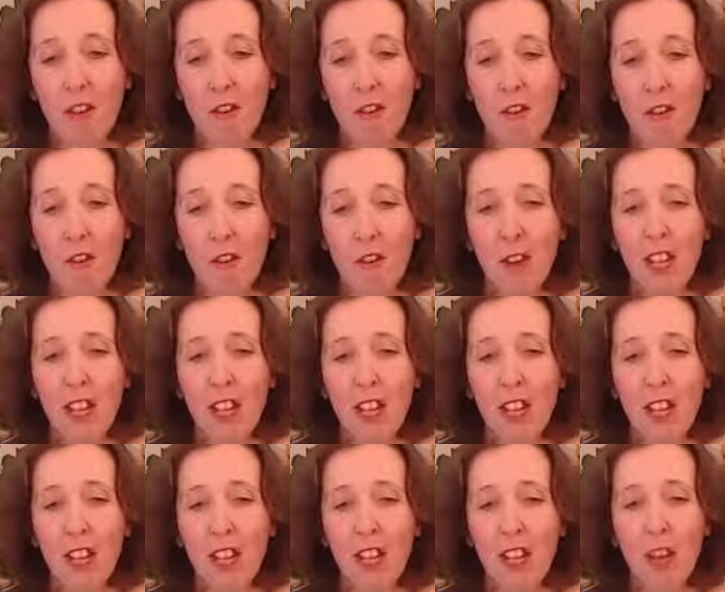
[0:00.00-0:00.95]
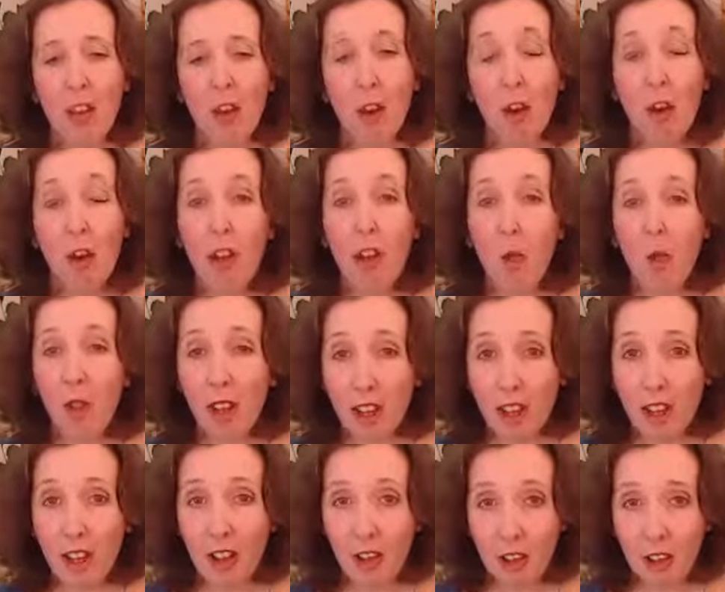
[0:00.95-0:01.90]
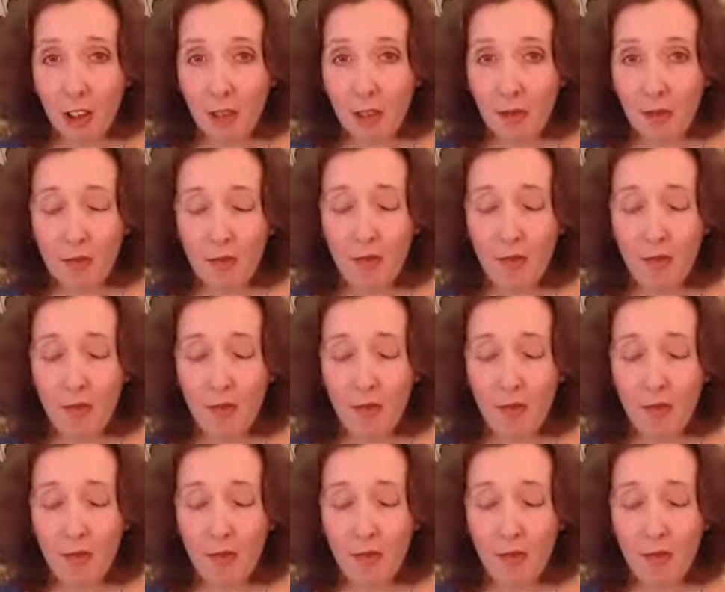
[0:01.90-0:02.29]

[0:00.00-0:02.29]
feel that nothing will get done